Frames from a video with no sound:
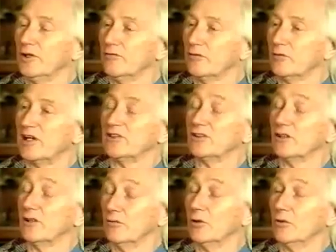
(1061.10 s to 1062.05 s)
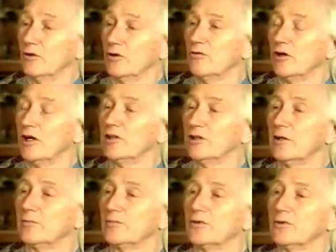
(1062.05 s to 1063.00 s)
information, and we were invited
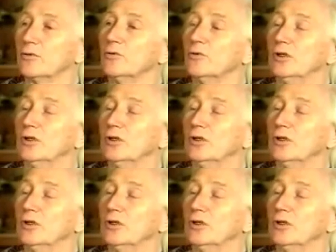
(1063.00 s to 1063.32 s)
up to